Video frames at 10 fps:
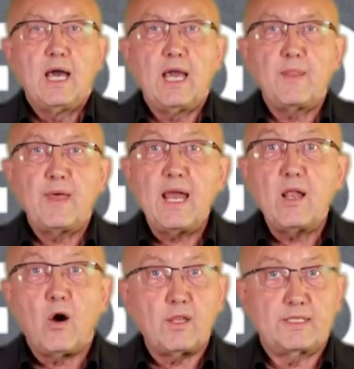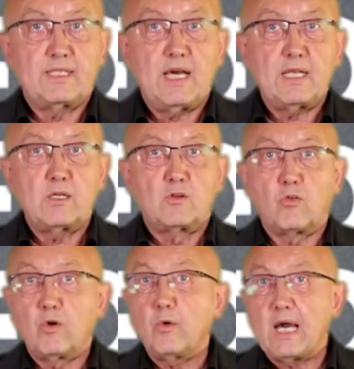And then all of a sudden,
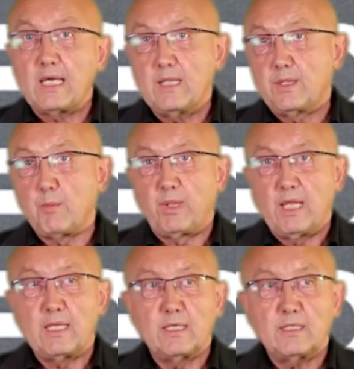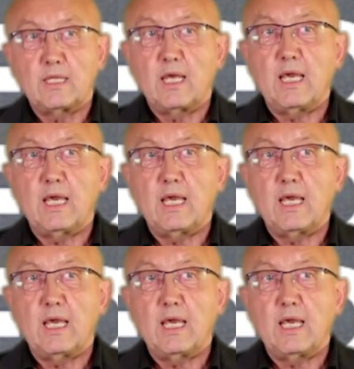Corona hit the planet,